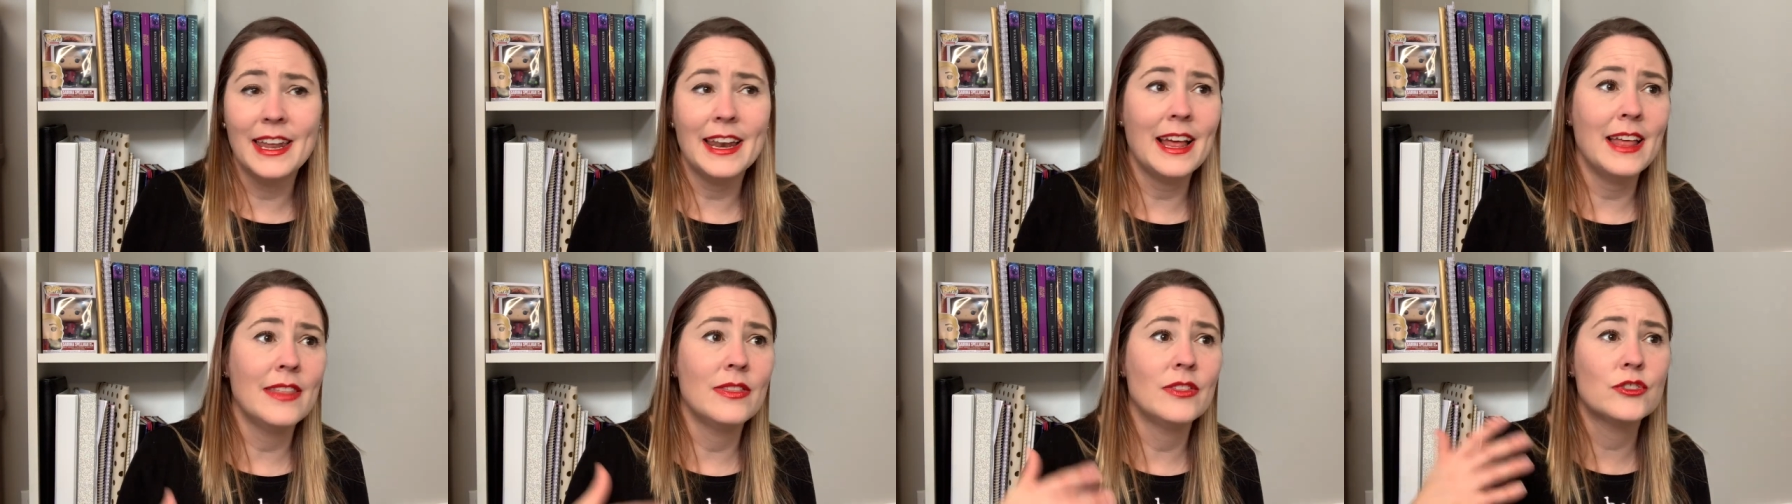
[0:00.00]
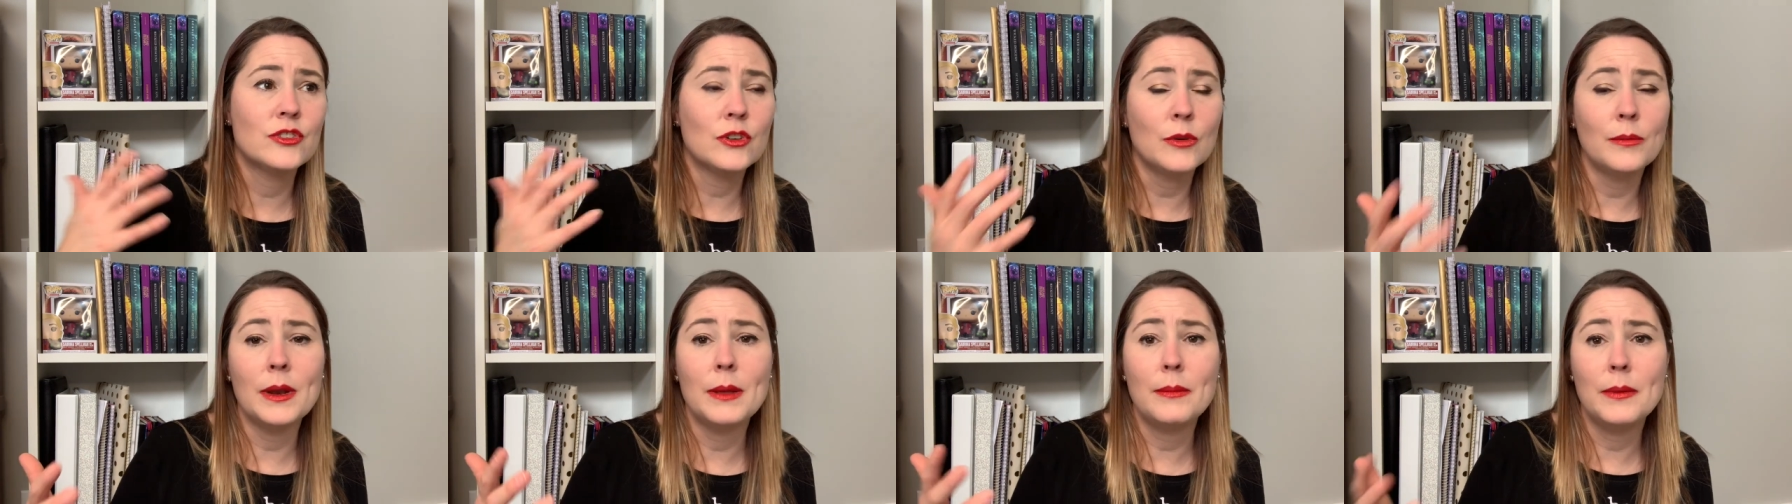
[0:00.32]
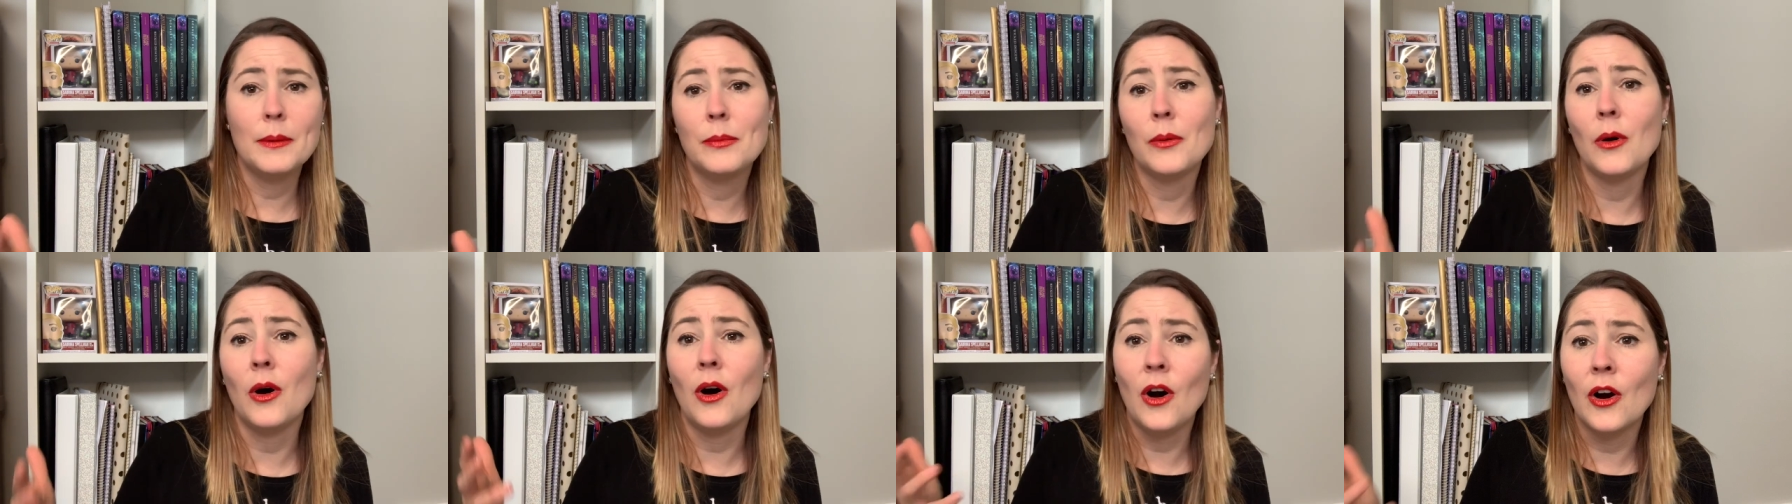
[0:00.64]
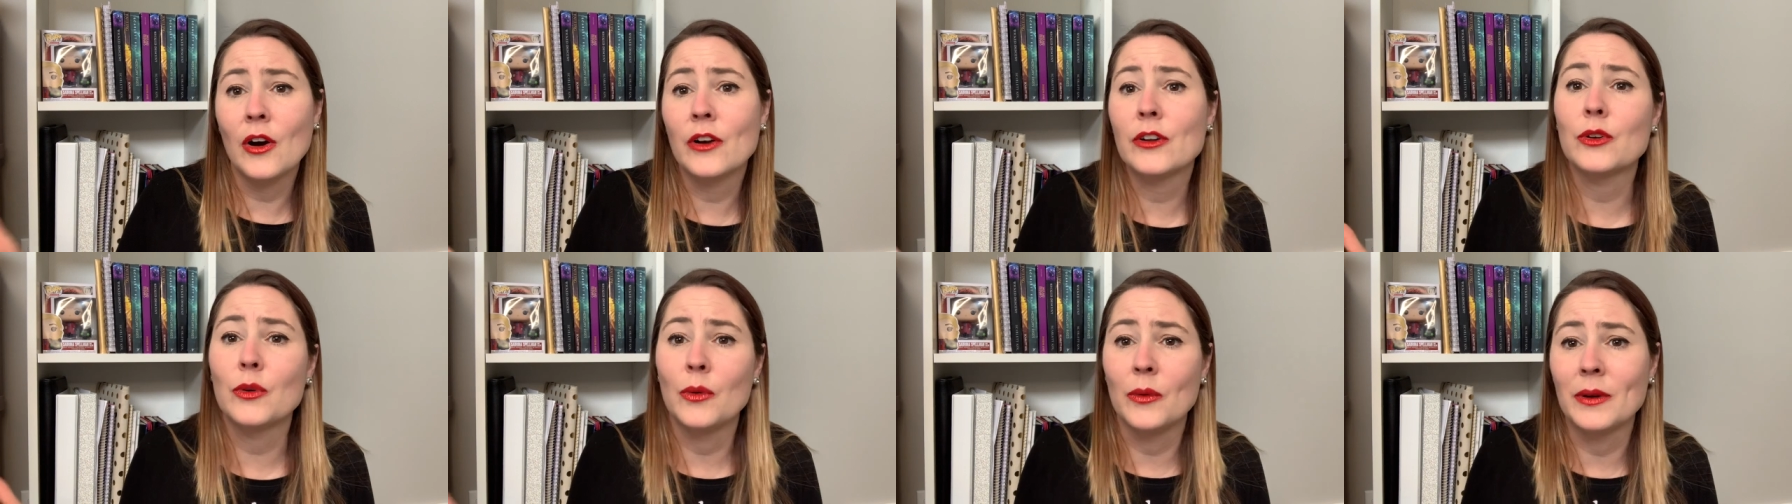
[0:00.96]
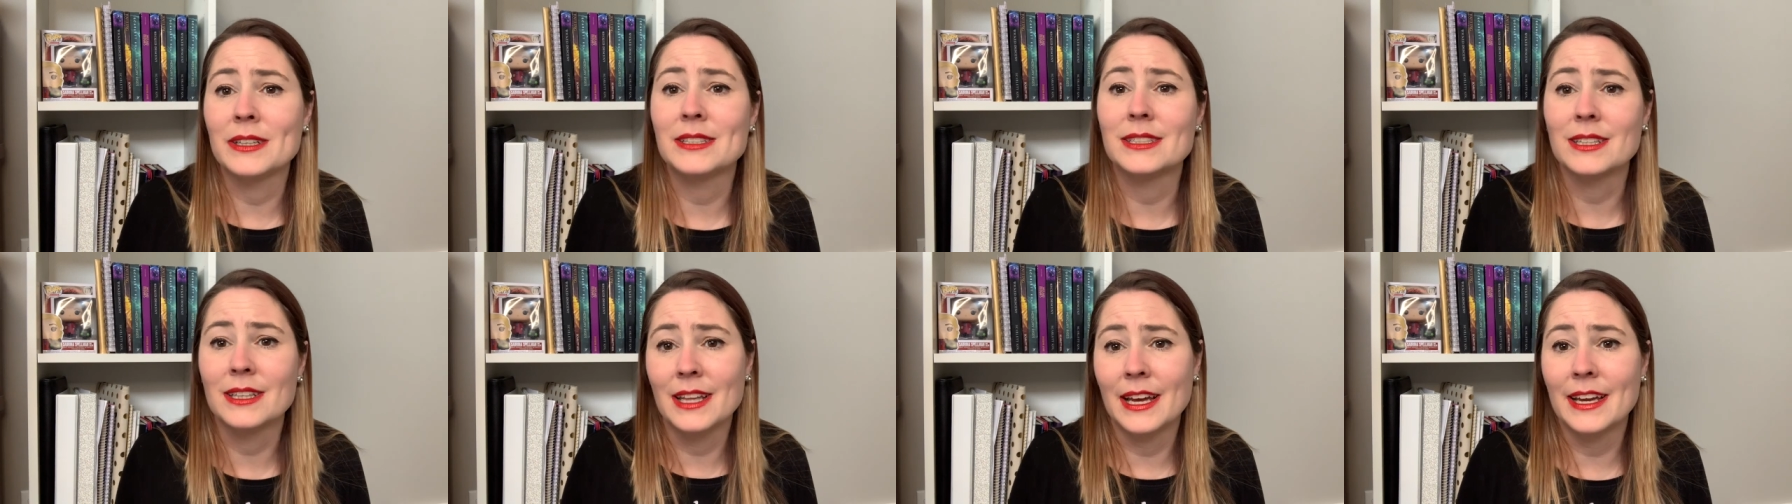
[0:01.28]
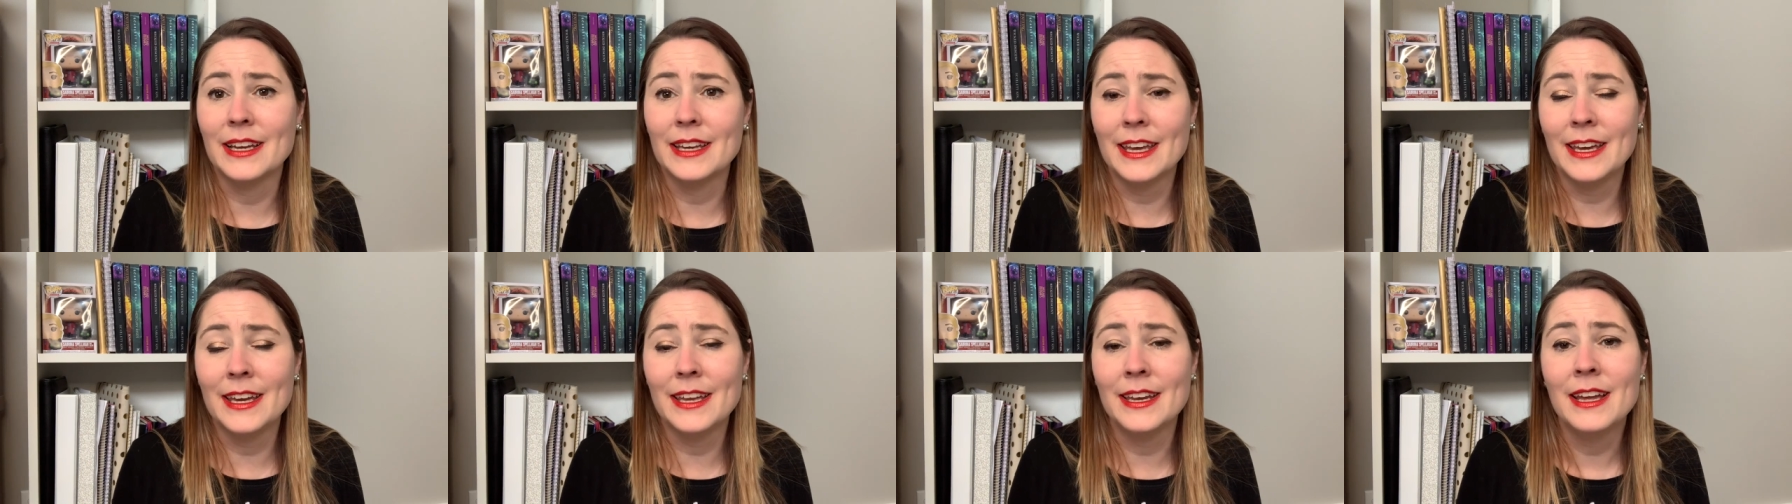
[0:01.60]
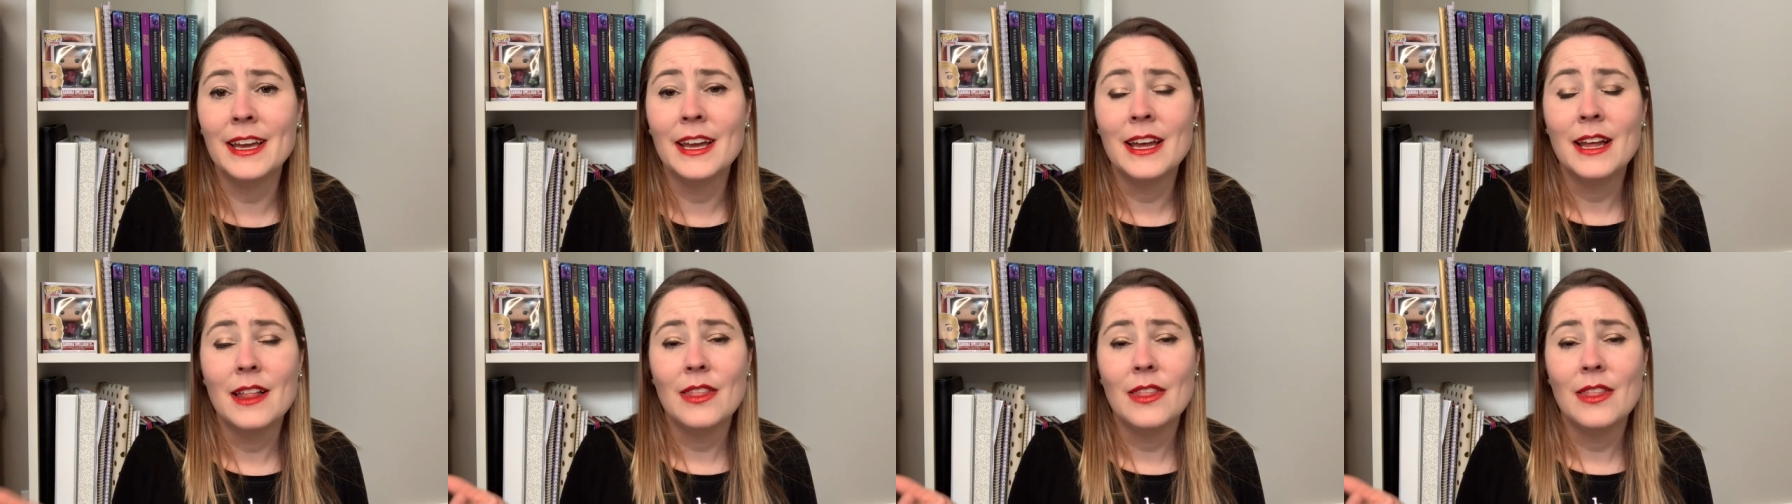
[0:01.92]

and so many people aren't going to like it,